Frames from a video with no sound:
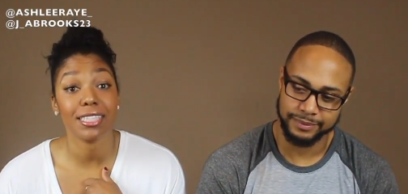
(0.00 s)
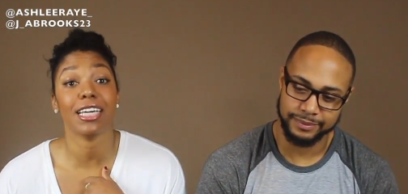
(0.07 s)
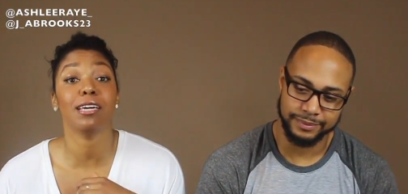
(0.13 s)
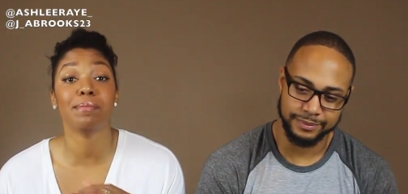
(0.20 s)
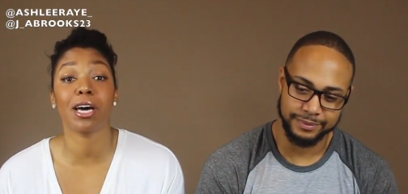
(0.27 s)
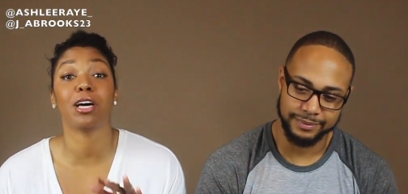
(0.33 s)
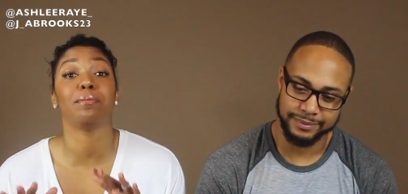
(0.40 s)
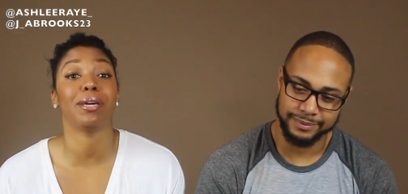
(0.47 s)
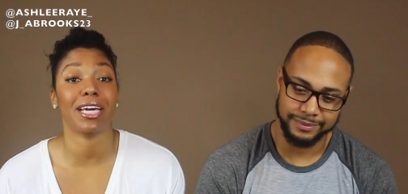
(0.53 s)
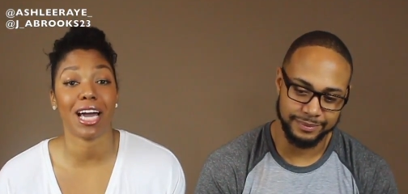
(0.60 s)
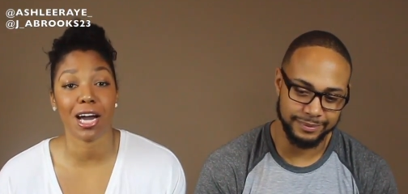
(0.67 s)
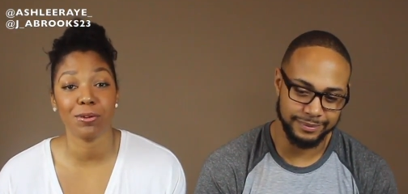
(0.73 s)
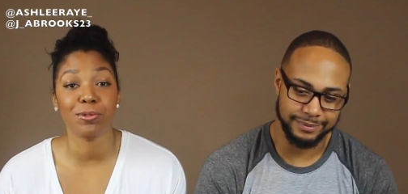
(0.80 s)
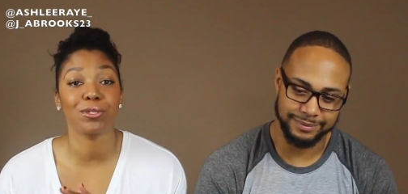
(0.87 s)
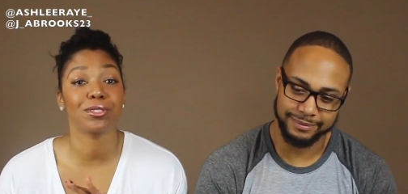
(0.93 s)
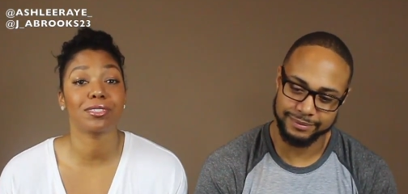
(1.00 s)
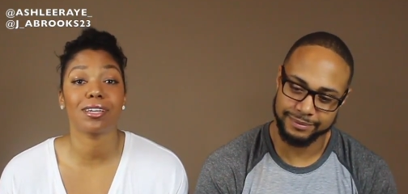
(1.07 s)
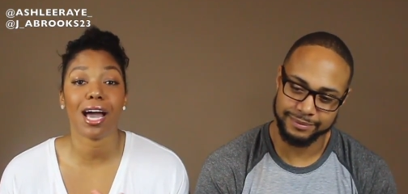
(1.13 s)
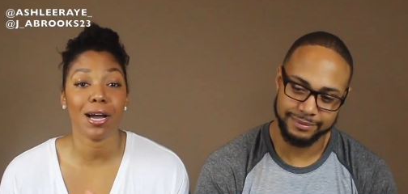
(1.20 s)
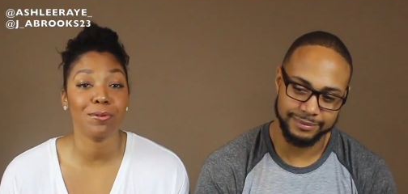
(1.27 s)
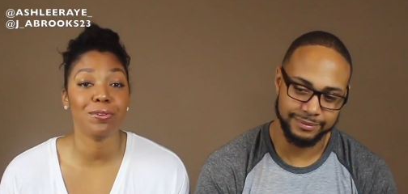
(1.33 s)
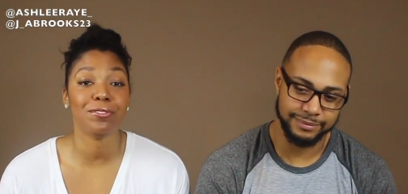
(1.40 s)
Speaker 1: email me. I
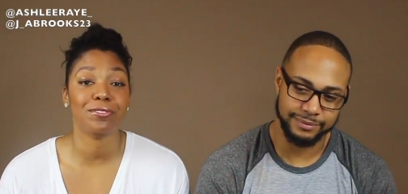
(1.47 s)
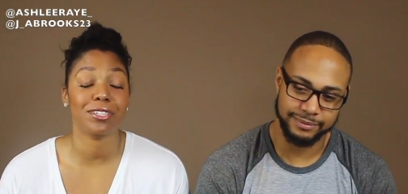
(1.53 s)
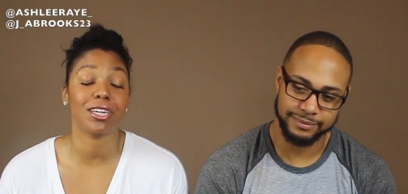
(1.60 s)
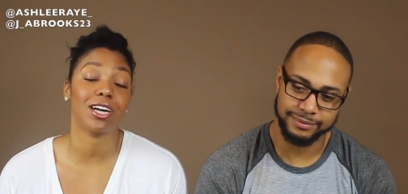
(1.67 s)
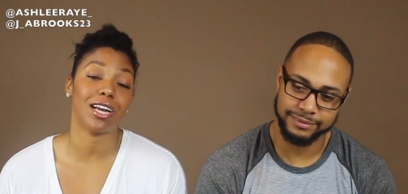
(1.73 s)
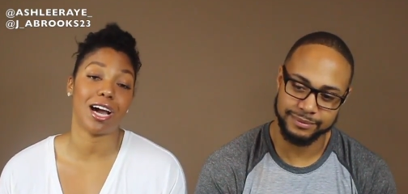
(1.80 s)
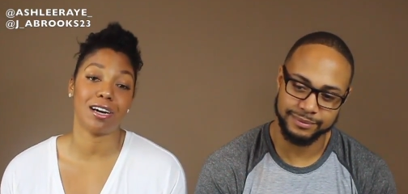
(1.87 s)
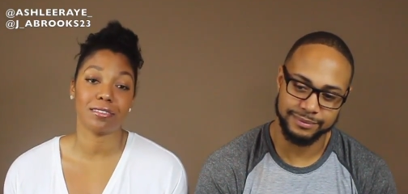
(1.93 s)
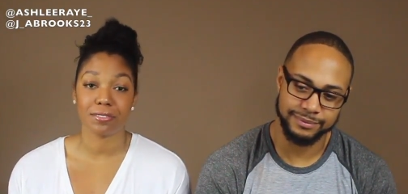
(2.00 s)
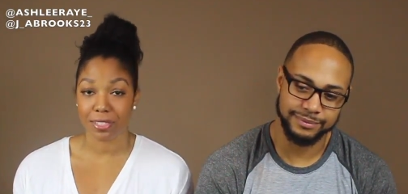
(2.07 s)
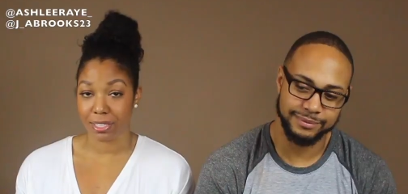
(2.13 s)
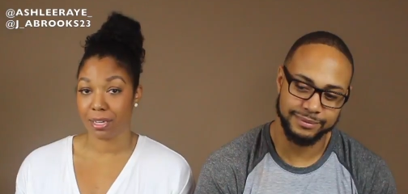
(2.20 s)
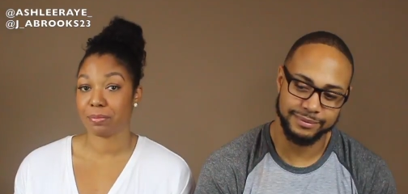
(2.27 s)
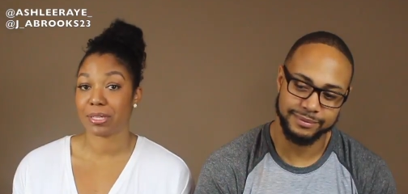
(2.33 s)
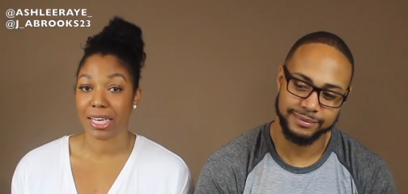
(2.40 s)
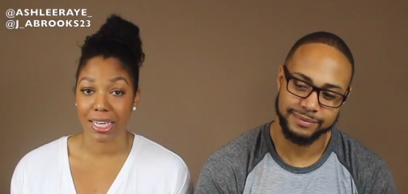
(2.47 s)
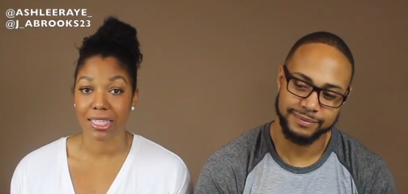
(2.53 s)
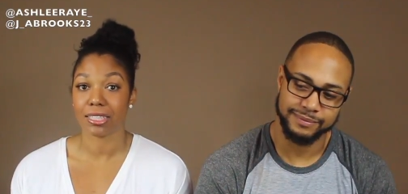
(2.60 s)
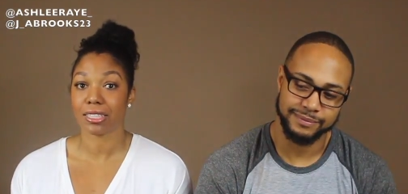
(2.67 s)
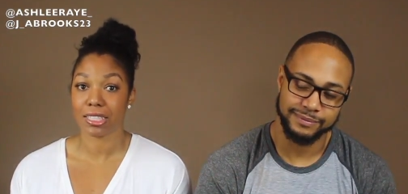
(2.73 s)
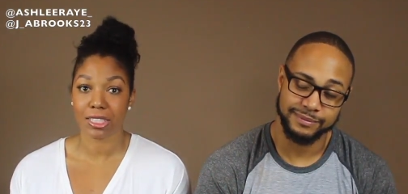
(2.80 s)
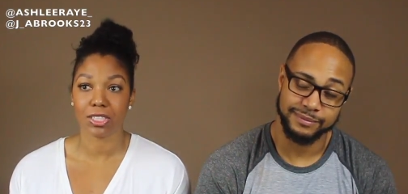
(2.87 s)
will figure it out for you. I'm
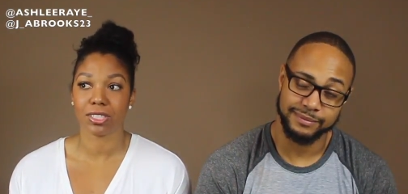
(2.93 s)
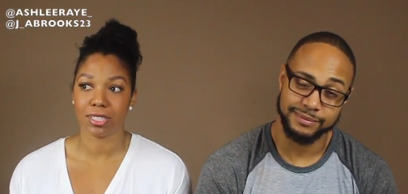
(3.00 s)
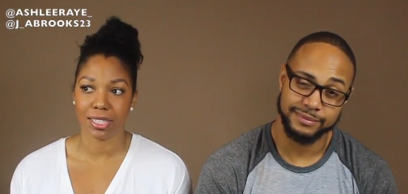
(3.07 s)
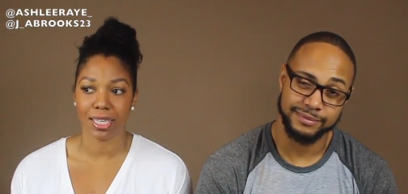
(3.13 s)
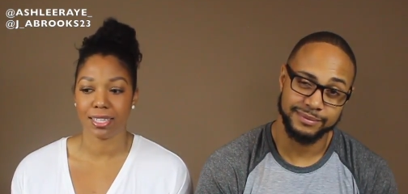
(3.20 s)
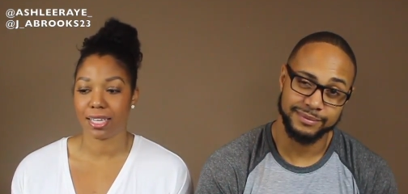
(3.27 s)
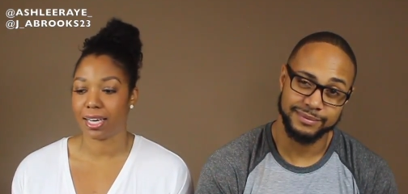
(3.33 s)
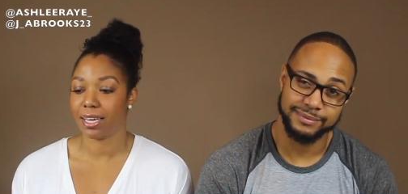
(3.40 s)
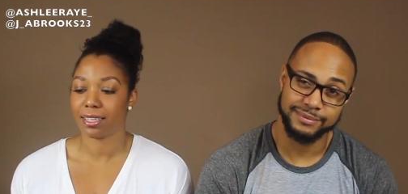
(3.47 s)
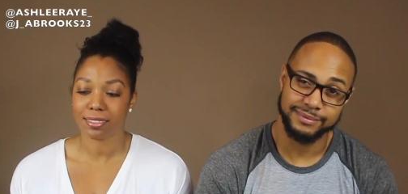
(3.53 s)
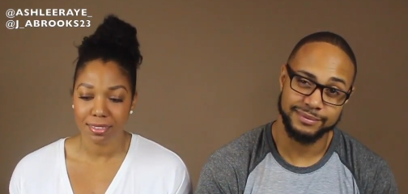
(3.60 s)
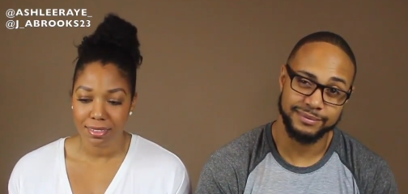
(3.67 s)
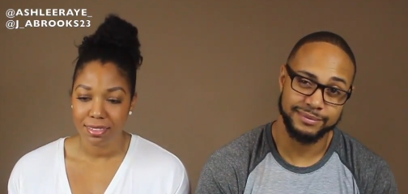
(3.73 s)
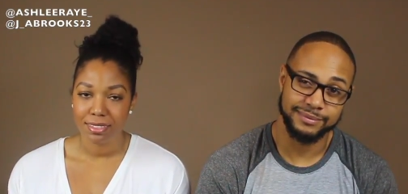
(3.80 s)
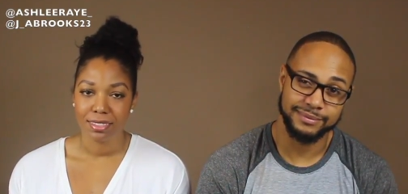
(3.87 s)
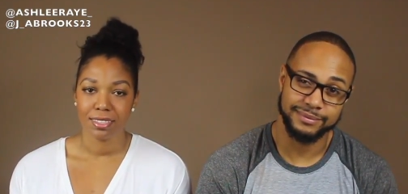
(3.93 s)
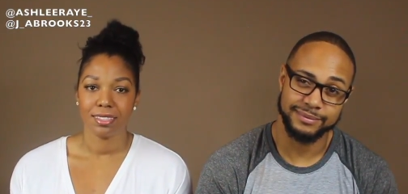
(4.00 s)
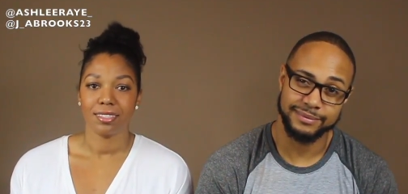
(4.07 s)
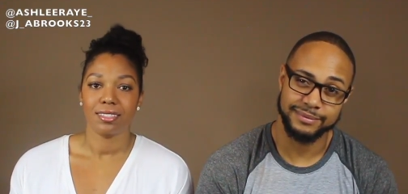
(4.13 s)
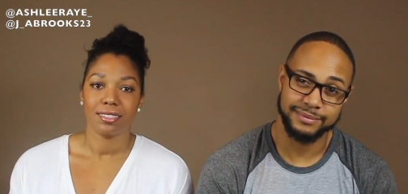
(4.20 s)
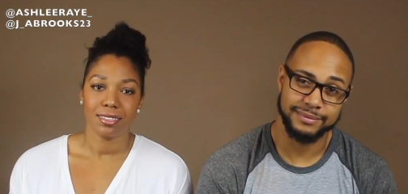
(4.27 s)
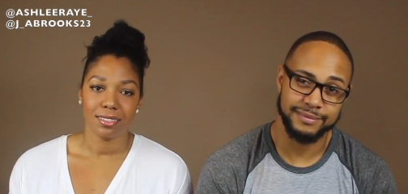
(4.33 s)
like literally like
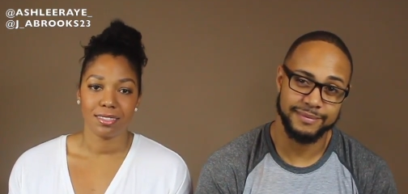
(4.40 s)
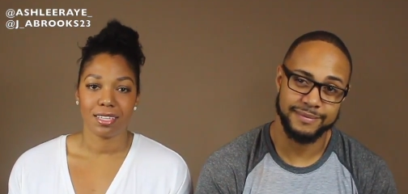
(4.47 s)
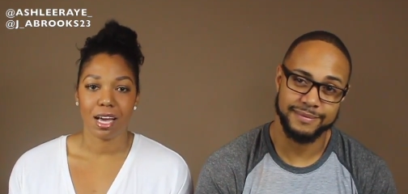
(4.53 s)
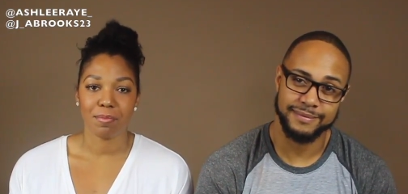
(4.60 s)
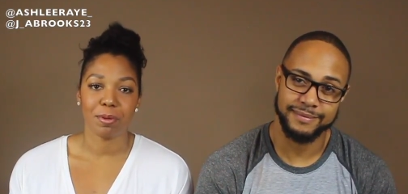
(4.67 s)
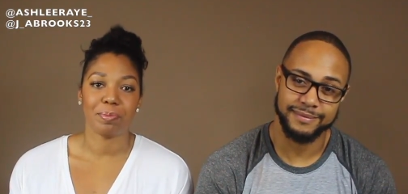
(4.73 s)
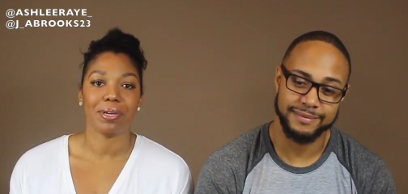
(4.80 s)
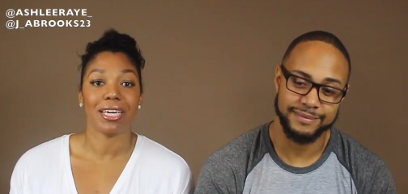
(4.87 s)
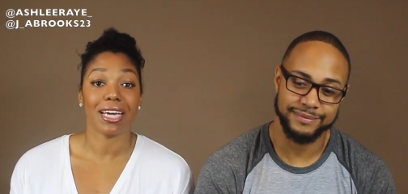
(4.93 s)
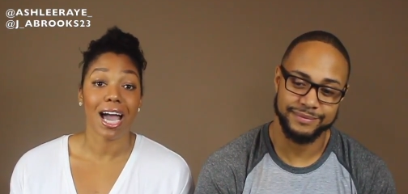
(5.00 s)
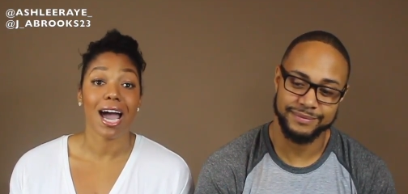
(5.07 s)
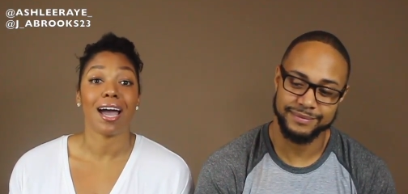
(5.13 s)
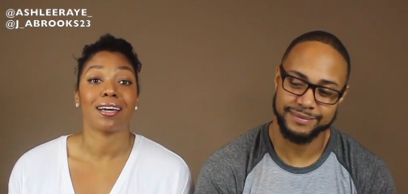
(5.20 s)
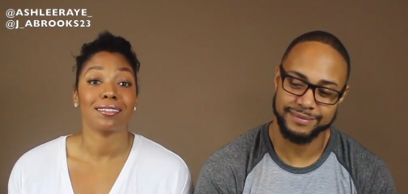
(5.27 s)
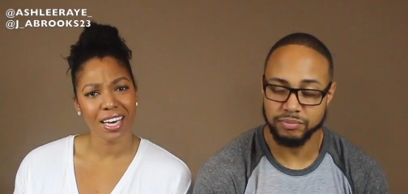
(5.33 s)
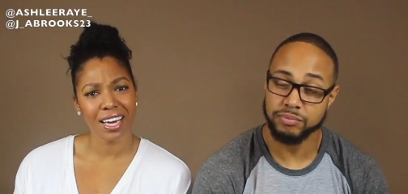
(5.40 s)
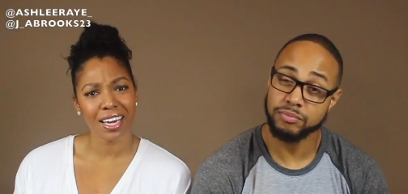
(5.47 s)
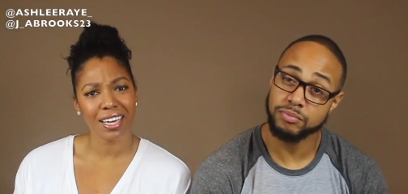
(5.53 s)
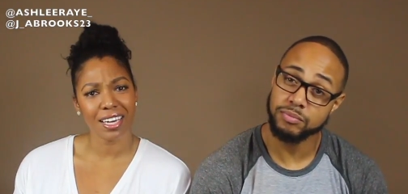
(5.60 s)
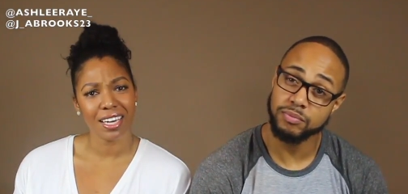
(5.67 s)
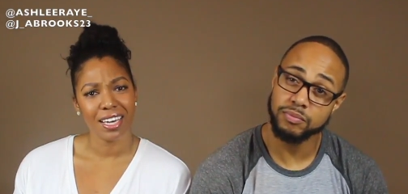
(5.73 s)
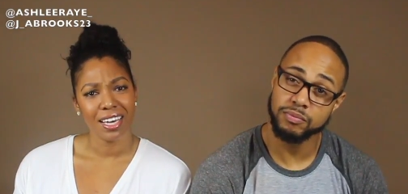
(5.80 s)
I'm a PI.
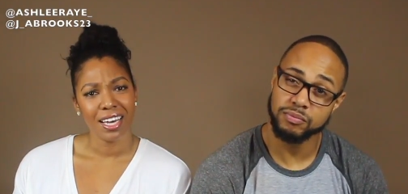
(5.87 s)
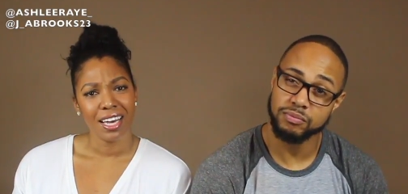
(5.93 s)
Like